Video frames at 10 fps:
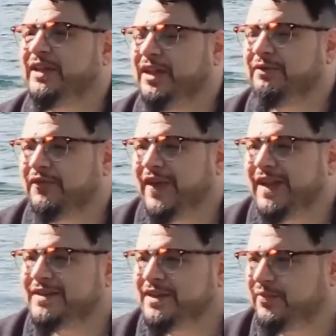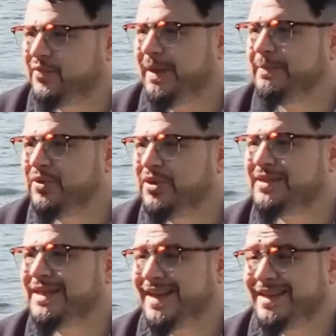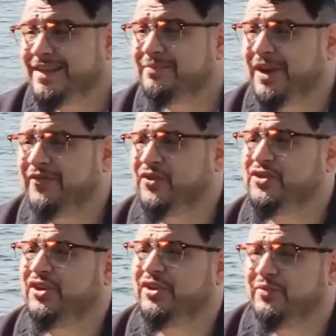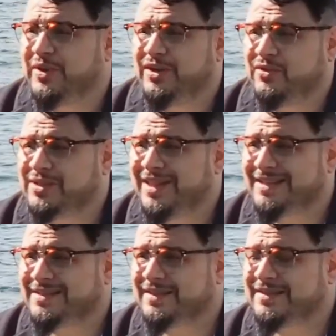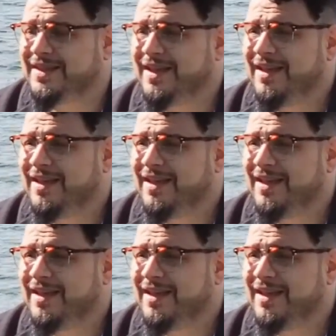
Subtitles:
in love with fantasy through my books as I did when I first started reading those classics,